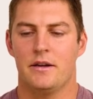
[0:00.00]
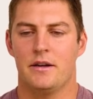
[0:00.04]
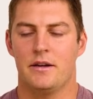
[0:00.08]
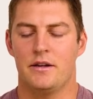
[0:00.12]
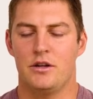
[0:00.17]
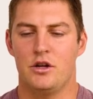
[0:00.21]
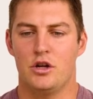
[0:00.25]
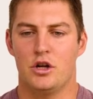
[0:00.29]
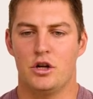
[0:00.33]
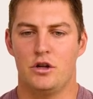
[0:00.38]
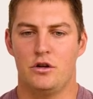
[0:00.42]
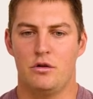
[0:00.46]

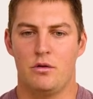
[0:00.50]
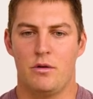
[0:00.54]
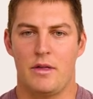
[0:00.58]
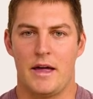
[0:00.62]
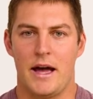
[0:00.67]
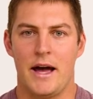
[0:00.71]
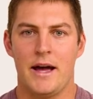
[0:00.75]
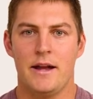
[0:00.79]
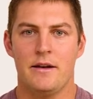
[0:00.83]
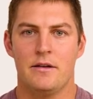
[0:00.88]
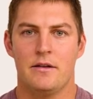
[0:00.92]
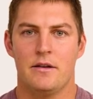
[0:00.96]
You could do
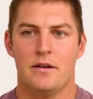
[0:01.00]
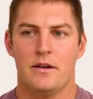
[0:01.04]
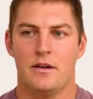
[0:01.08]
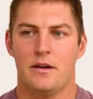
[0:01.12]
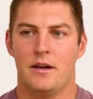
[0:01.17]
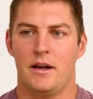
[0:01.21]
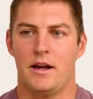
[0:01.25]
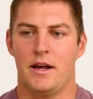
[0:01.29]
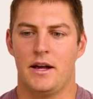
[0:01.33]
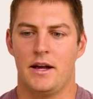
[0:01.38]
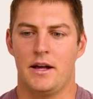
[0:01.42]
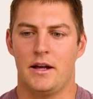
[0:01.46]
that
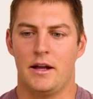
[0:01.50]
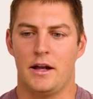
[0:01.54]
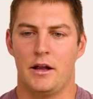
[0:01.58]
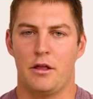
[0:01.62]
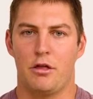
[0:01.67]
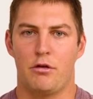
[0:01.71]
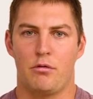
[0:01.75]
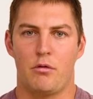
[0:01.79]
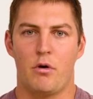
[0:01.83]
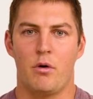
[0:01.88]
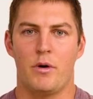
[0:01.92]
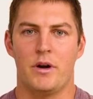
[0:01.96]

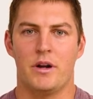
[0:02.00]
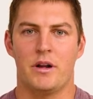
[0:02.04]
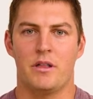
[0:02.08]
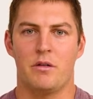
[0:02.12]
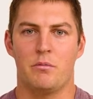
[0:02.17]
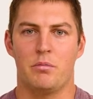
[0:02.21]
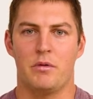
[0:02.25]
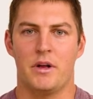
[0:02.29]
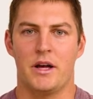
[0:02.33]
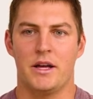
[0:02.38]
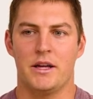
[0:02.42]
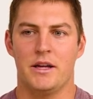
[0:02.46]
and throw into the
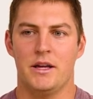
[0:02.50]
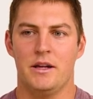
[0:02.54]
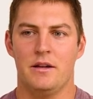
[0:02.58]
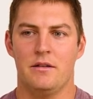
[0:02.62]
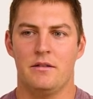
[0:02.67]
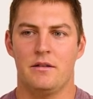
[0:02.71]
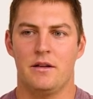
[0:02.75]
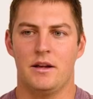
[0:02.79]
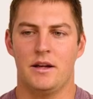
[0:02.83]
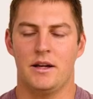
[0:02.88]
blanket,